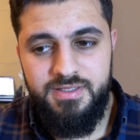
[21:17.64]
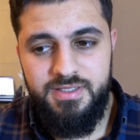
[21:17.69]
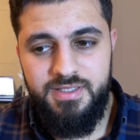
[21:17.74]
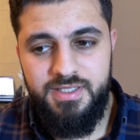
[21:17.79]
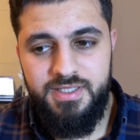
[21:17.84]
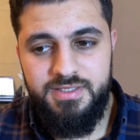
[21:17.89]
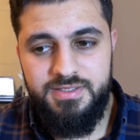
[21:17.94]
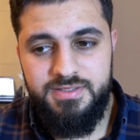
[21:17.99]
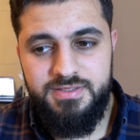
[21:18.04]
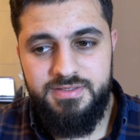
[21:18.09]

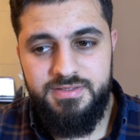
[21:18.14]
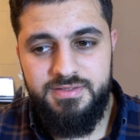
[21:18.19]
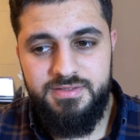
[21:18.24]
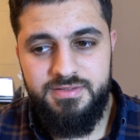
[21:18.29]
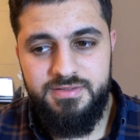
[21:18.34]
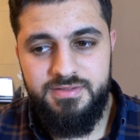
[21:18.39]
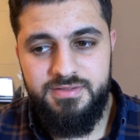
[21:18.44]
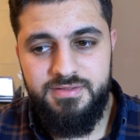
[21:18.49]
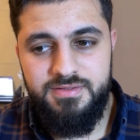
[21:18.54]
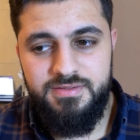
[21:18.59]
it's
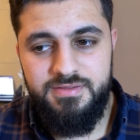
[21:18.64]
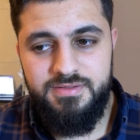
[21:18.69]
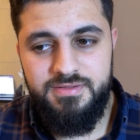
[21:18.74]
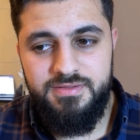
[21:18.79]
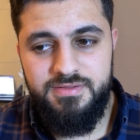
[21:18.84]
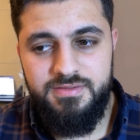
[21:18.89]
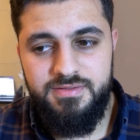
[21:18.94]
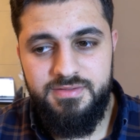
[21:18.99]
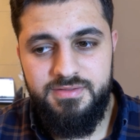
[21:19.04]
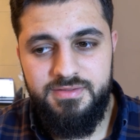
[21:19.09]

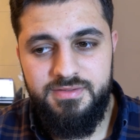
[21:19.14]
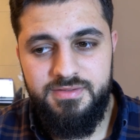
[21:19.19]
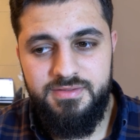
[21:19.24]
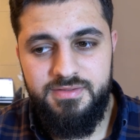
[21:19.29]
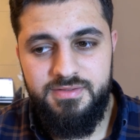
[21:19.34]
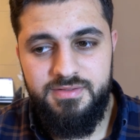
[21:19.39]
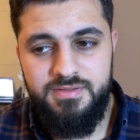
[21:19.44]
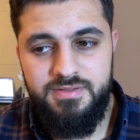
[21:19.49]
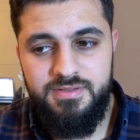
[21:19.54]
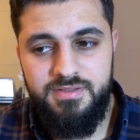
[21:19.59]

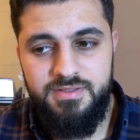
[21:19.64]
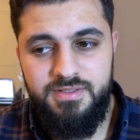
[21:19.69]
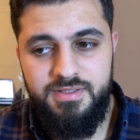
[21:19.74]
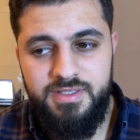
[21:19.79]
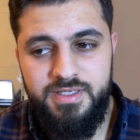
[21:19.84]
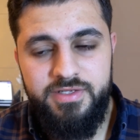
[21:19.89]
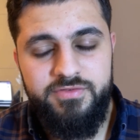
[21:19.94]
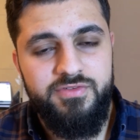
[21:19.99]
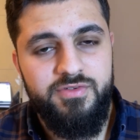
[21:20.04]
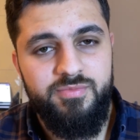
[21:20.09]

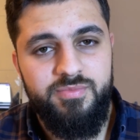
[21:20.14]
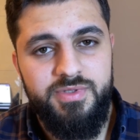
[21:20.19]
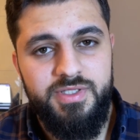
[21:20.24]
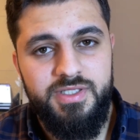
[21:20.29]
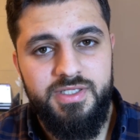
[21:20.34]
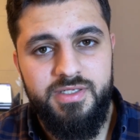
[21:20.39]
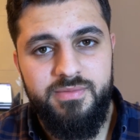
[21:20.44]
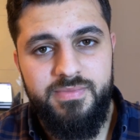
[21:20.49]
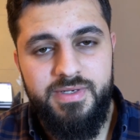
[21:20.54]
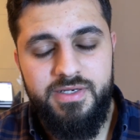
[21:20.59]
never
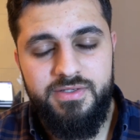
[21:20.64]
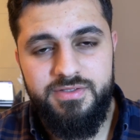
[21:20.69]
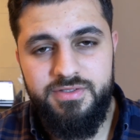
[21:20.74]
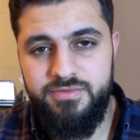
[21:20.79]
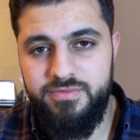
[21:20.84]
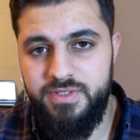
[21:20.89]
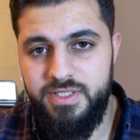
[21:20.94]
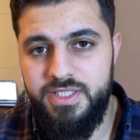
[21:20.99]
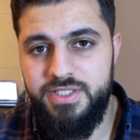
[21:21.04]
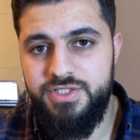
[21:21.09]
been about the
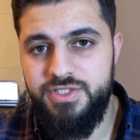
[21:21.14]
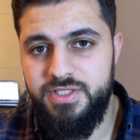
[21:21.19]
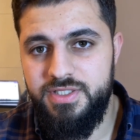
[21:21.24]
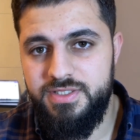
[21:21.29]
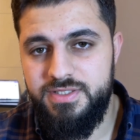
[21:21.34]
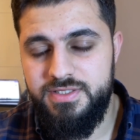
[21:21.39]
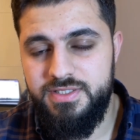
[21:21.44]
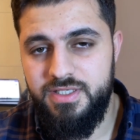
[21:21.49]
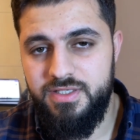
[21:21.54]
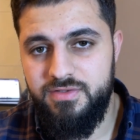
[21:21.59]
religion
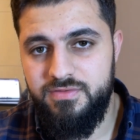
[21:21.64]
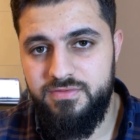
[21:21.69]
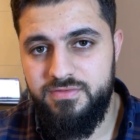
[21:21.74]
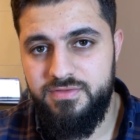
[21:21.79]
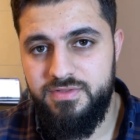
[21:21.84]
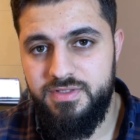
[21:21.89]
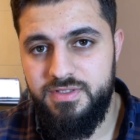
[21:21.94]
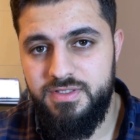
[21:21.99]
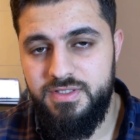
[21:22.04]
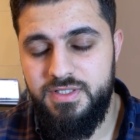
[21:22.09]
itself.
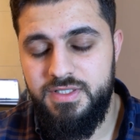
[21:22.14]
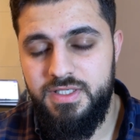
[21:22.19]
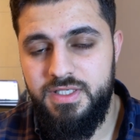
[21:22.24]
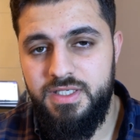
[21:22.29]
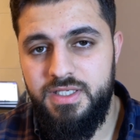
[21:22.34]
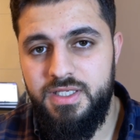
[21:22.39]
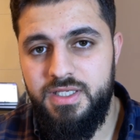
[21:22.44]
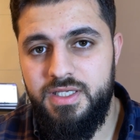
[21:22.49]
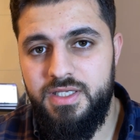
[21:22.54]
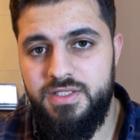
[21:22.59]

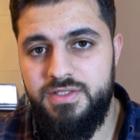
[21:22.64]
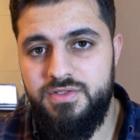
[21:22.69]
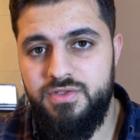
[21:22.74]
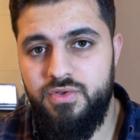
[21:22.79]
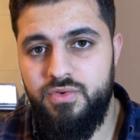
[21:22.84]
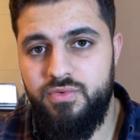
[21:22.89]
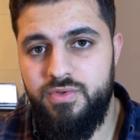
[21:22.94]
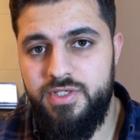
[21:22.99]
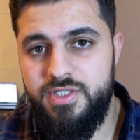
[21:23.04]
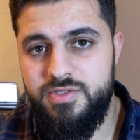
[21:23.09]
It's
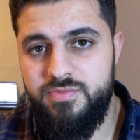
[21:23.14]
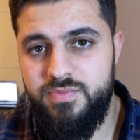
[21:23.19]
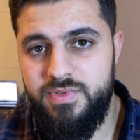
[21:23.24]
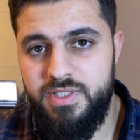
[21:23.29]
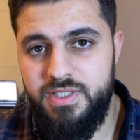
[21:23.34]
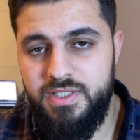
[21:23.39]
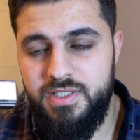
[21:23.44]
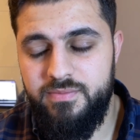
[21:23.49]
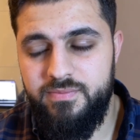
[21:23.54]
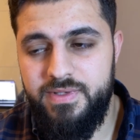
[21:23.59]
always
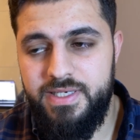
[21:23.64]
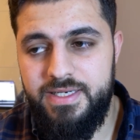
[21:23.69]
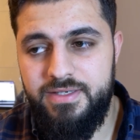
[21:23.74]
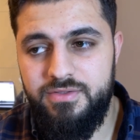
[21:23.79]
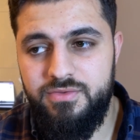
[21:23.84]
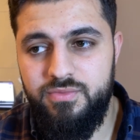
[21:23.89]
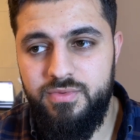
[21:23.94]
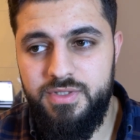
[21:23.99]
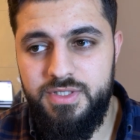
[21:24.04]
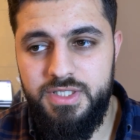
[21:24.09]
been
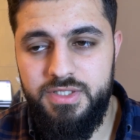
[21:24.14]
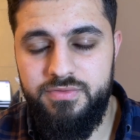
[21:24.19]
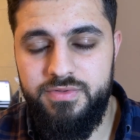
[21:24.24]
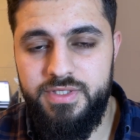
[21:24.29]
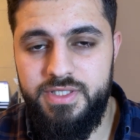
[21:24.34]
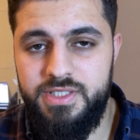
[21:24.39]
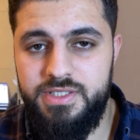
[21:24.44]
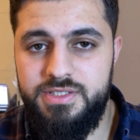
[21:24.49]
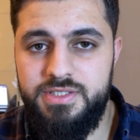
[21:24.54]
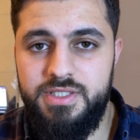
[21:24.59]
about what the
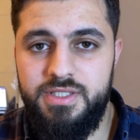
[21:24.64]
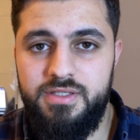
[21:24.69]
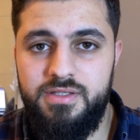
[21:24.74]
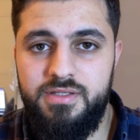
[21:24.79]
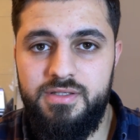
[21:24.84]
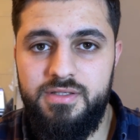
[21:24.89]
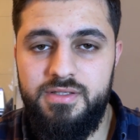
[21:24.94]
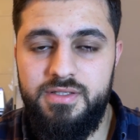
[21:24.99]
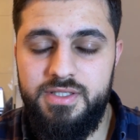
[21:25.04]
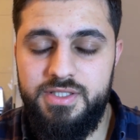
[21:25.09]

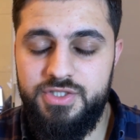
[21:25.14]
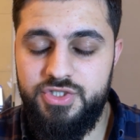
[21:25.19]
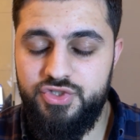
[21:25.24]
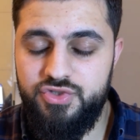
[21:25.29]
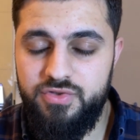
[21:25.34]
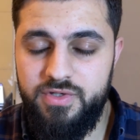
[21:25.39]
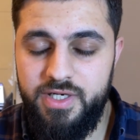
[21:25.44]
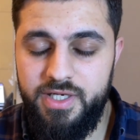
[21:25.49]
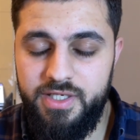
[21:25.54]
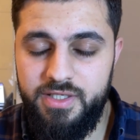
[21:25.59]
religion is
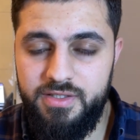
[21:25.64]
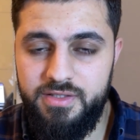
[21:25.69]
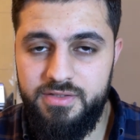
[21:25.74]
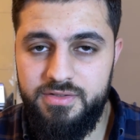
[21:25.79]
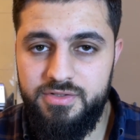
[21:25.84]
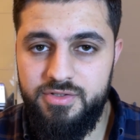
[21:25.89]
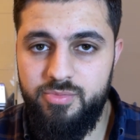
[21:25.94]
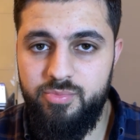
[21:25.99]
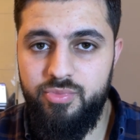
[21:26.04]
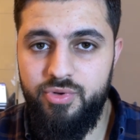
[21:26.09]
trying
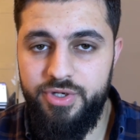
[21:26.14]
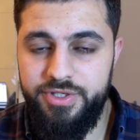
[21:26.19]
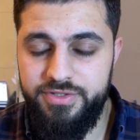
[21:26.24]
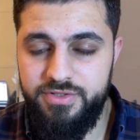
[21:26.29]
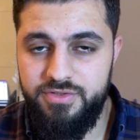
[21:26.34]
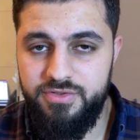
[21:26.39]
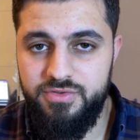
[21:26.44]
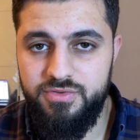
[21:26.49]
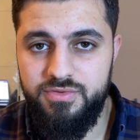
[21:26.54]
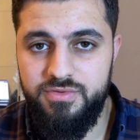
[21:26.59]
to point
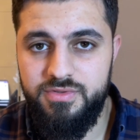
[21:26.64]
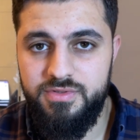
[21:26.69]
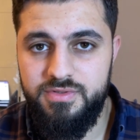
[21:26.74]
to.